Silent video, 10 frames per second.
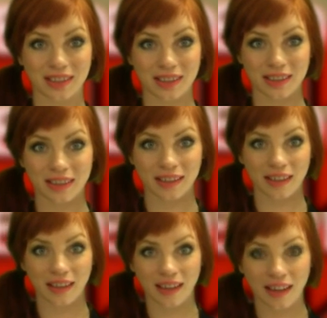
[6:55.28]

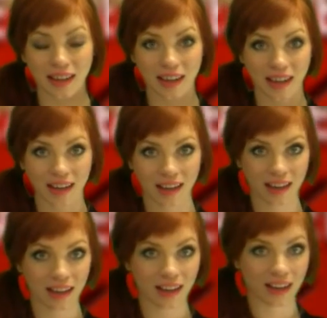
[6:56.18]

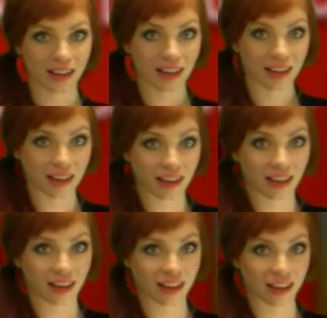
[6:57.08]

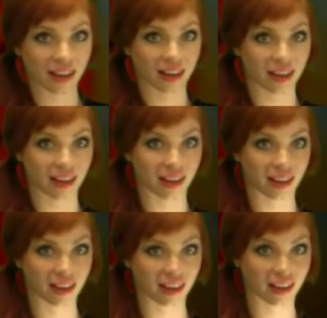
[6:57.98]

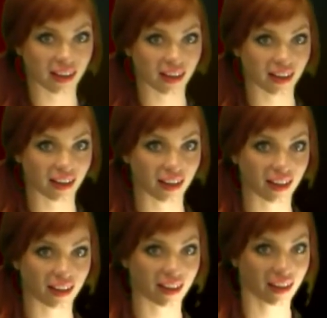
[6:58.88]

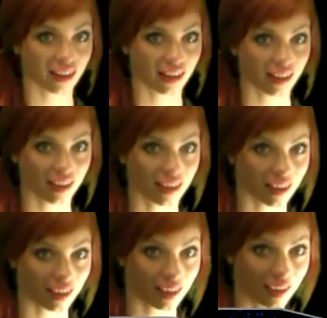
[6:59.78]
No one is speaking in this clip.